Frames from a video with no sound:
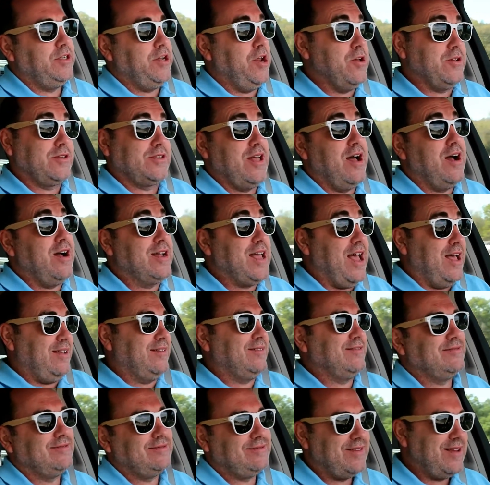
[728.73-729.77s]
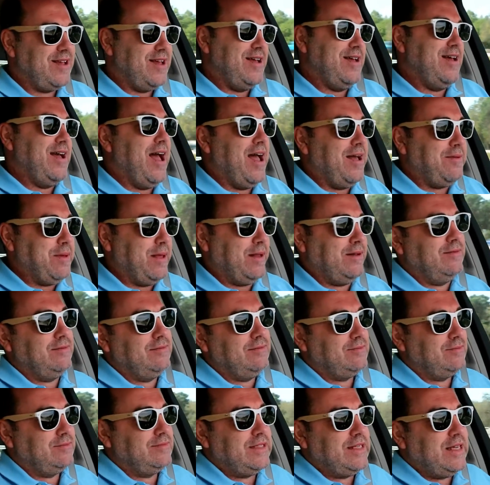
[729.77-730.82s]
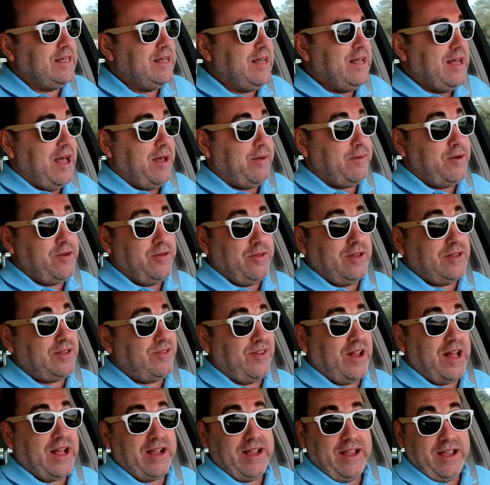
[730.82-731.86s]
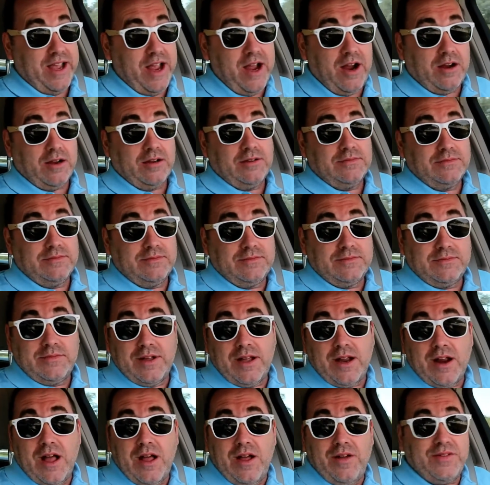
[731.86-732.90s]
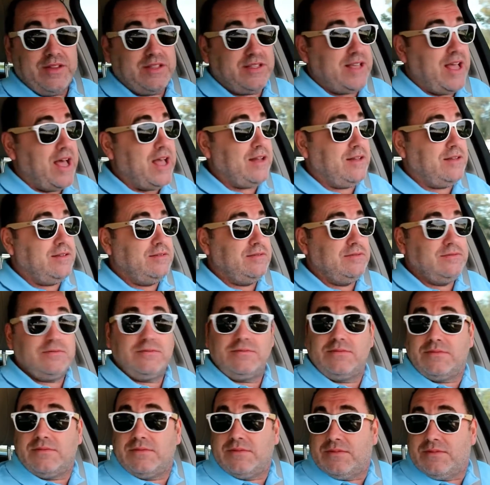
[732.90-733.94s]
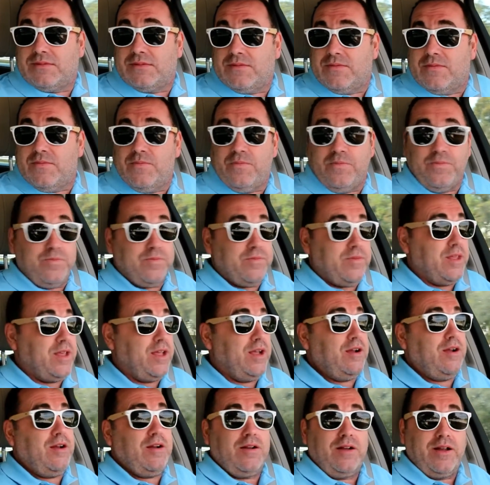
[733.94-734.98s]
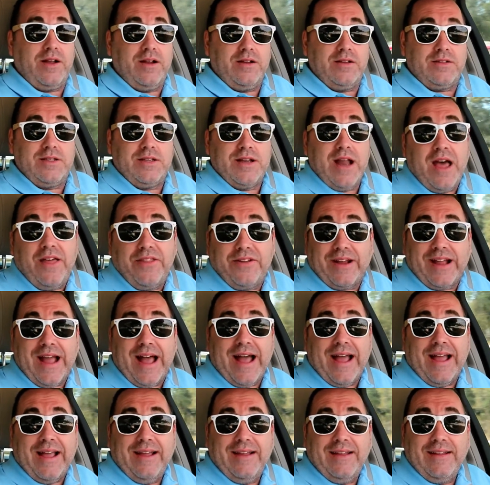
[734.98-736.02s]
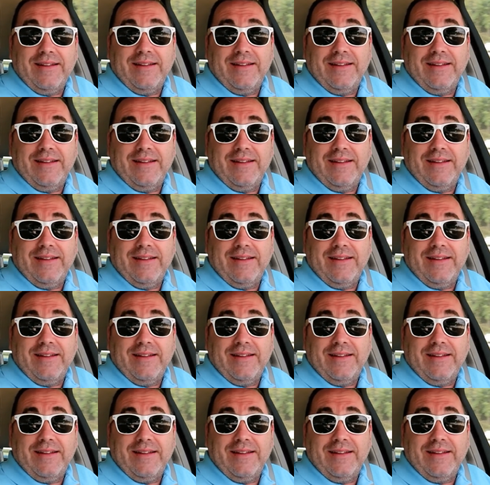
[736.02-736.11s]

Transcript: Yeah, as long as I've been I've been doing this for like a year. And all of a sudden, here here's another guy.